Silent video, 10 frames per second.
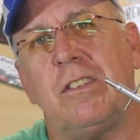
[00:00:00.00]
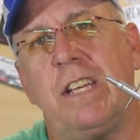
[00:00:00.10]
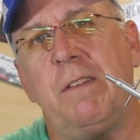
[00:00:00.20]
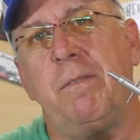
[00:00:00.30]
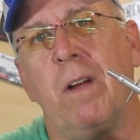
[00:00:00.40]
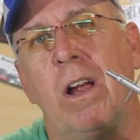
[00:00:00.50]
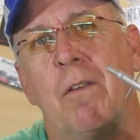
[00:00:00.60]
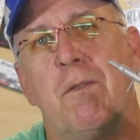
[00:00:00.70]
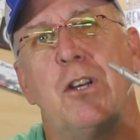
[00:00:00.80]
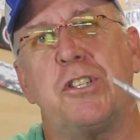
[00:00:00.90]
to see
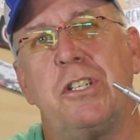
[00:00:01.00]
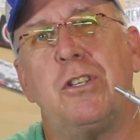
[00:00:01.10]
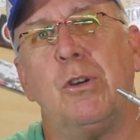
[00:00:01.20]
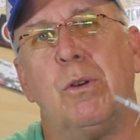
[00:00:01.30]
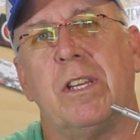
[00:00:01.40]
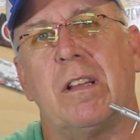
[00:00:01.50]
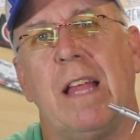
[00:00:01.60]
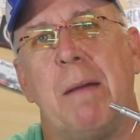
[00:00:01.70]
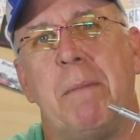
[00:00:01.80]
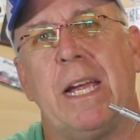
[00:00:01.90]
version 2 of the
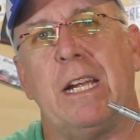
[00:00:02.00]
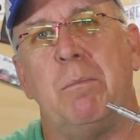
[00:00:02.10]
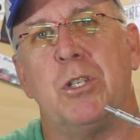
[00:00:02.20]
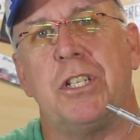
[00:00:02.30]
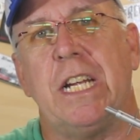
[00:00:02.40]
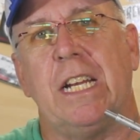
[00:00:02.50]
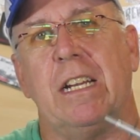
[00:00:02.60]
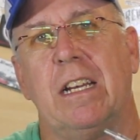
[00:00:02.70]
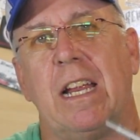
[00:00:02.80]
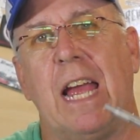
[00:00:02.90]
clamp making
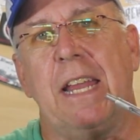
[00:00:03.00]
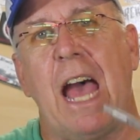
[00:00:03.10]
machine and, and